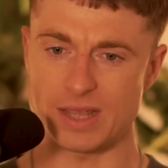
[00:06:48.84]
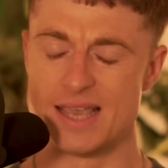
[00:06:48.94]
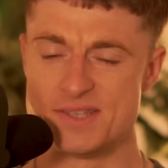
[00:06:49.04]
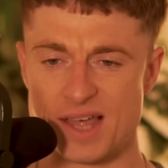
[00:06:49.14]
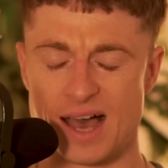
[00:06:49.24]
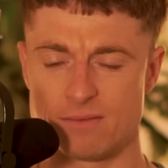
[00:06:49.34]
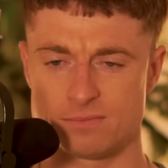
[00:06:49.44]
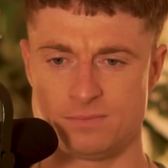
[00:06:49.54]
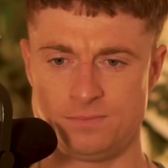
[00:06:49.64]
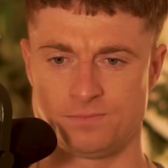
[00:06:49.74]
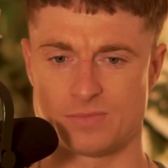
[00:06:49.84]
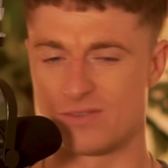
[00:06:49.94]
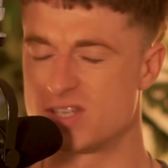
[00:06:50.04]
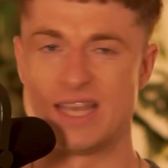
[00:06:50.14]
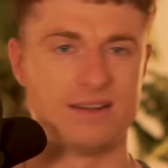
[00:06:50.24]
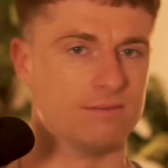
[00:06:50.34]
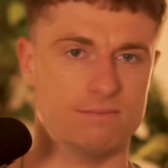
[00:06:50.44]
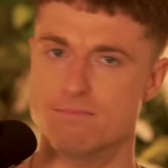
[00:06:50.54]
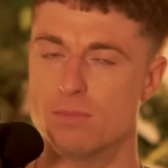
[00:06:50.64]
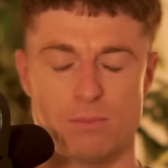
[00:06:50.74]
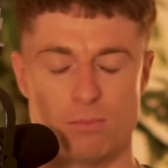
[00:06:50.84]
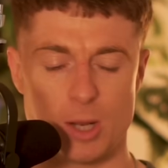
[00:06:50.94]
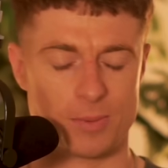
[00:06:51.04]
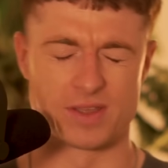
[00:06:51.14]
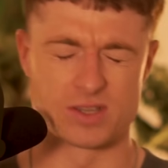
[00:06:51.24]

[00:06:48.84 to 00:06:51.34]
is that I've seen multiple